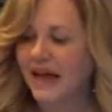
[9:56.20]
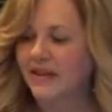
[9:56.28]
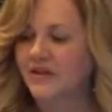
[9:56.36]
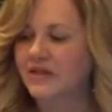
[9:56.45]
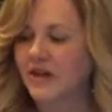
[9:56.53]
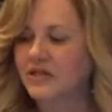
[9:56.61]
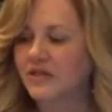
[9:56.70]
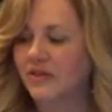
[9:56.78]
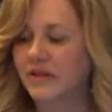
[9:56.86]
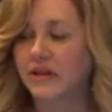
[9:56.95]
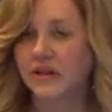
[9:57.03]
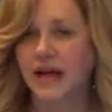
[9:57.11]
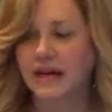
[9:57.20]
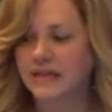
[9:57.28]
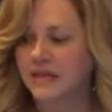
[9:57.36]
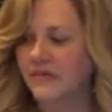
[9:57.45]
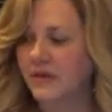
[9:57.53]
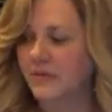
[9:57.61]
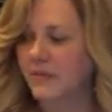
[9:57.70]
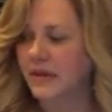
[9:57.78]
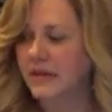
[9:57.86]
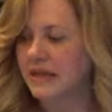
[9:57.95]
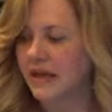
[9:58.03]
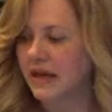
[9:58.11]
There's also little activity
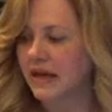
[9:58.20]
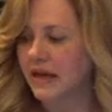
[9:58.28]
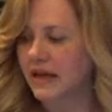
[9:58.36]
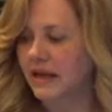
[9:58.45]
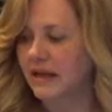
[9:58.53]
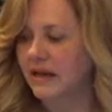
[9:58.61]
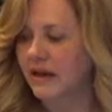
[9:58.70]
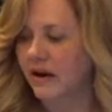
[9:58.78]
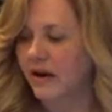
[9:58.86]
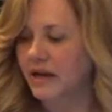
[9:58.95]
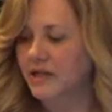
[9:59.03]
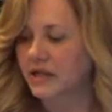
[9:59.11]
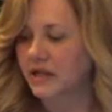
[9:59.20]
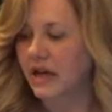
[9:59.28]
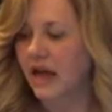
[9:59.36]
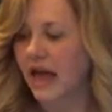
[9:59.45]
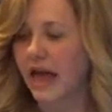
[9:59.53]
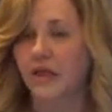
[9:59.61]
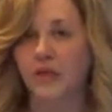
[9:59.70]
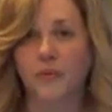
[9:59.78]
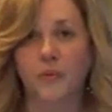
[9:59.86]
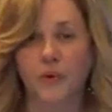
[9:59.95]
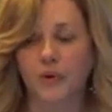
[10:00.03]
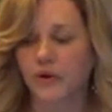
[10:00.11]
being done in our nation and the
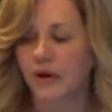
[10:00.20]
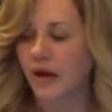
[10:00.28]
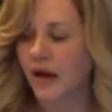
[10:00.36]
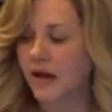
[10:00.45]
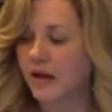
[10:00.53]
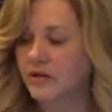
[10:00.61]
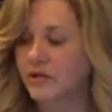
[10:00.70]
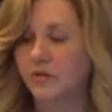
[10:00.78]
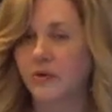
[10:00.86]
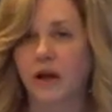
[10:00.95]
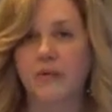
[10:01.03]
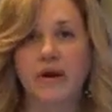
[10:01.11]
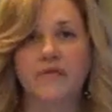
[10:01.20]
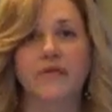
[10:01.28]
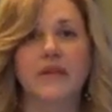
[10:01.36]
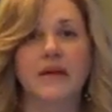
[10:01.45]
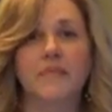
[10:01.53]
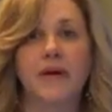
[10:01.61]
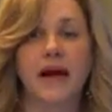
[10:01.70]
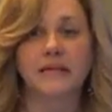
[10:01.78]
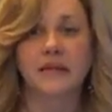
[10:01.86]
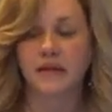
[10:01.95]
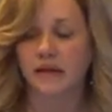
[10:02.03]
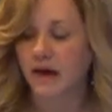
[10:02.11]
world to get ready for the impact
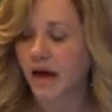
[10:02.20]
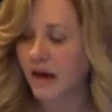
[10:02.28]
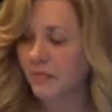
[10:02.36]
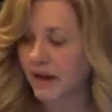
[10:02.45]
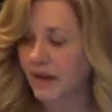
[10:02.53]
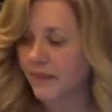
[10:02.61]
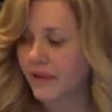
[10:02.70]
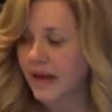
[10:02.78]
on the economy.